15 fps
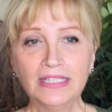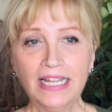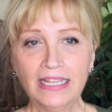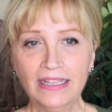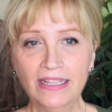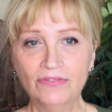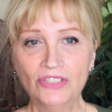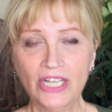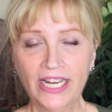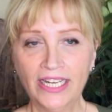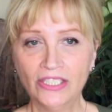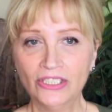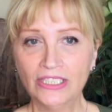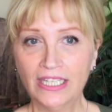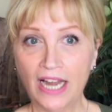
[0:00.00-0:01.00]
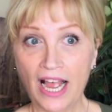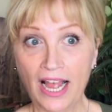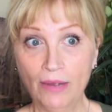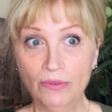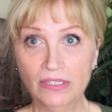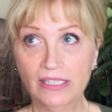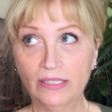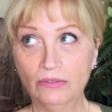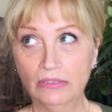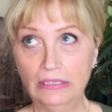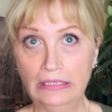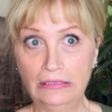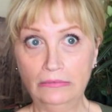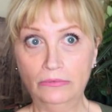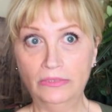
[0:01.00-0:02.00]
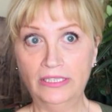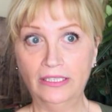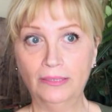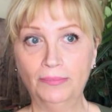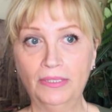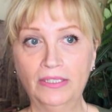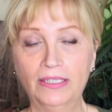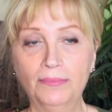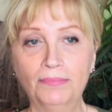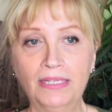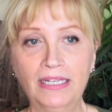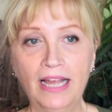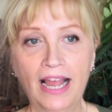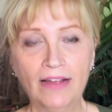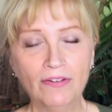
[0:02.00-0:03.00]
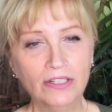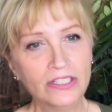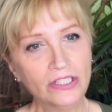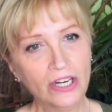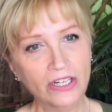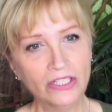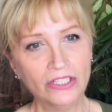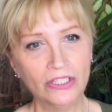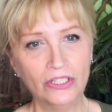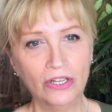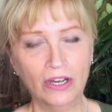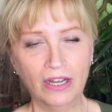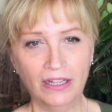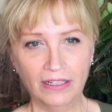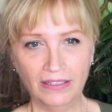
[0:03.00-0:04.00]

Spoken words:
and they've changed, and I was like really weird about it, but I started to know,